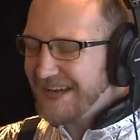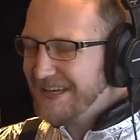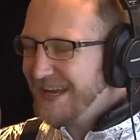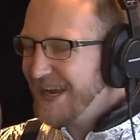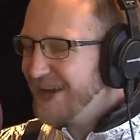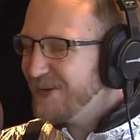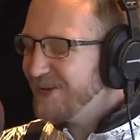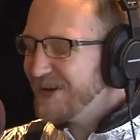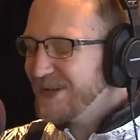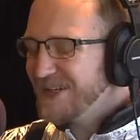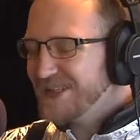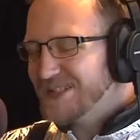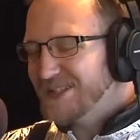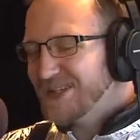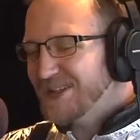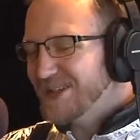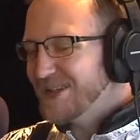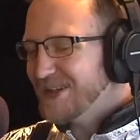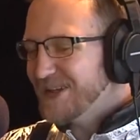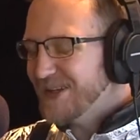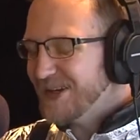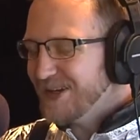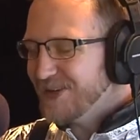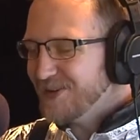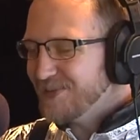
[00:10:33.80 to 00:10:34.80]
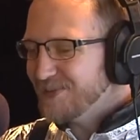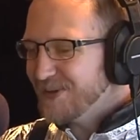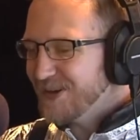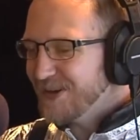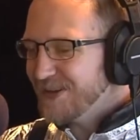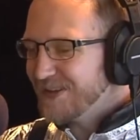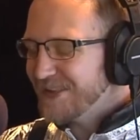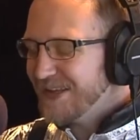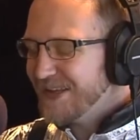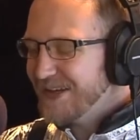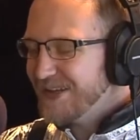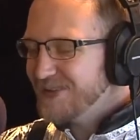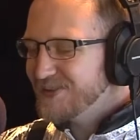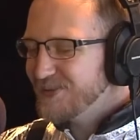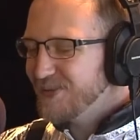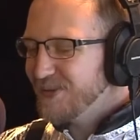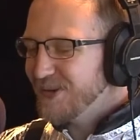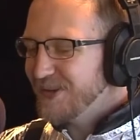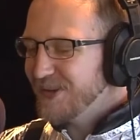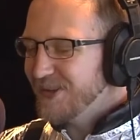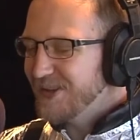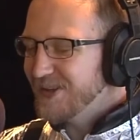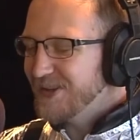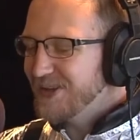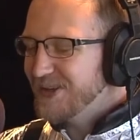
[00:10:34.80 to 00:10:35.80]
I can't wait to see the guinea pig. That is yeah.
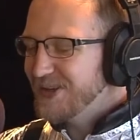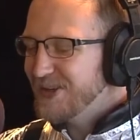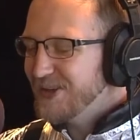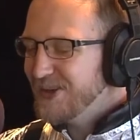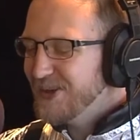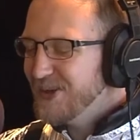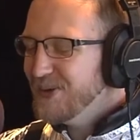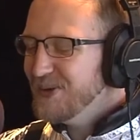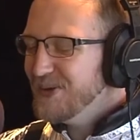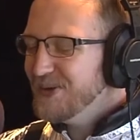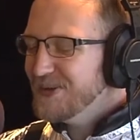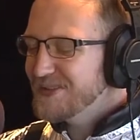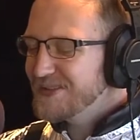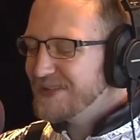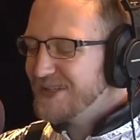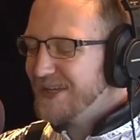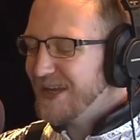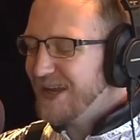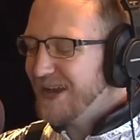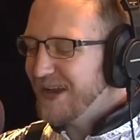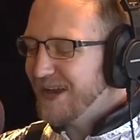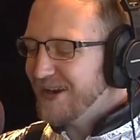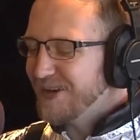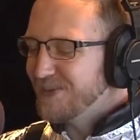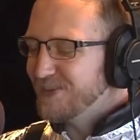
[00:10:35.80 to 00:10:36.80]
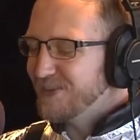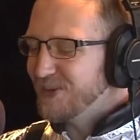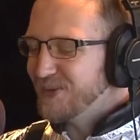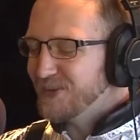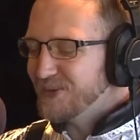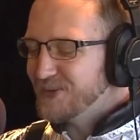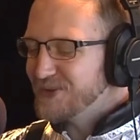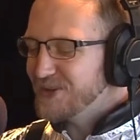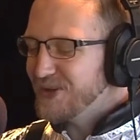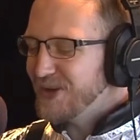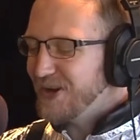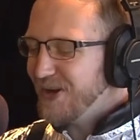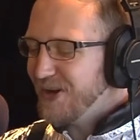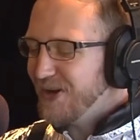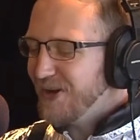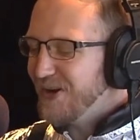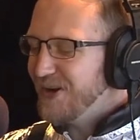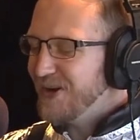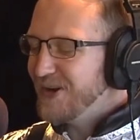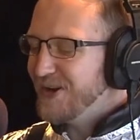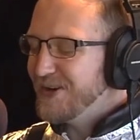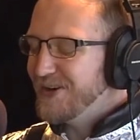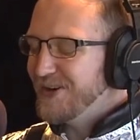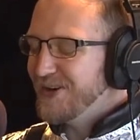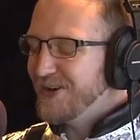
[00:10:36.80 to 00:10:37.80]
one of the cutest animals
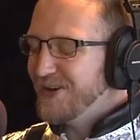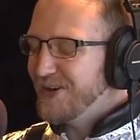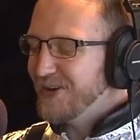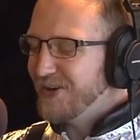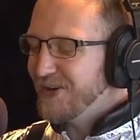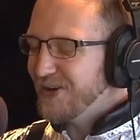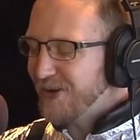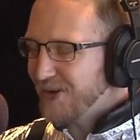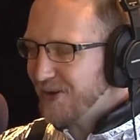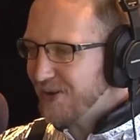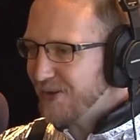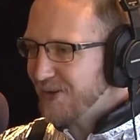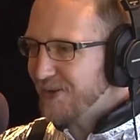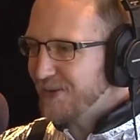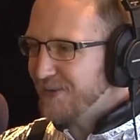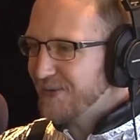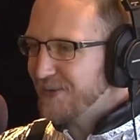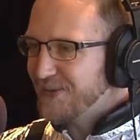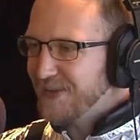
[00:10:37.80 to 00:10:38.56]
on earth.